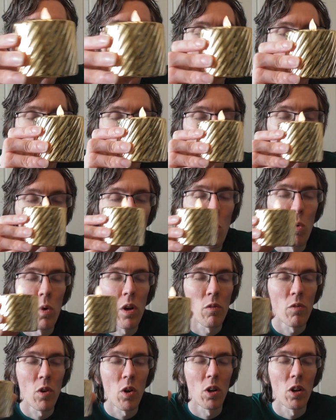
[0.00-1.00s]
a
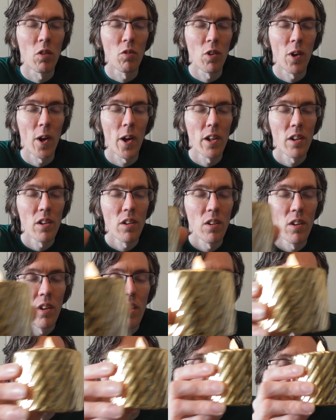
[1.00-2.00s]
flowing wall of light,
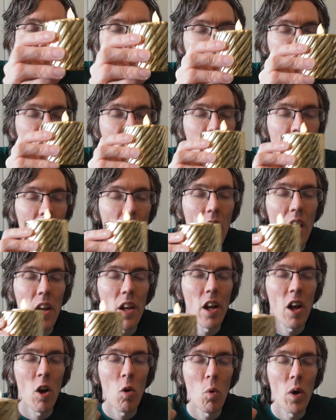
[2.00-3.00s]

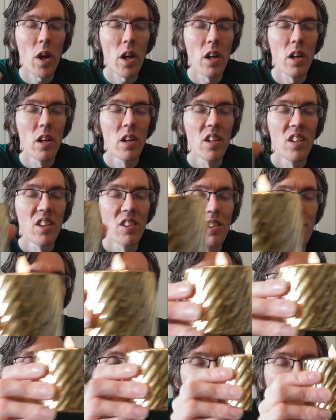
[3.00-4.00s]
scaring away the
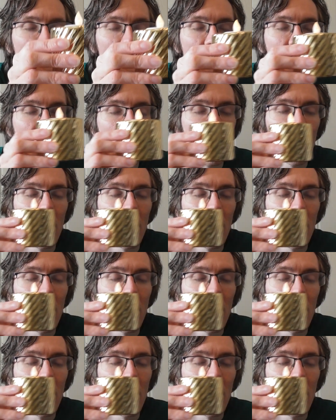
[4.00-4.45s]
snake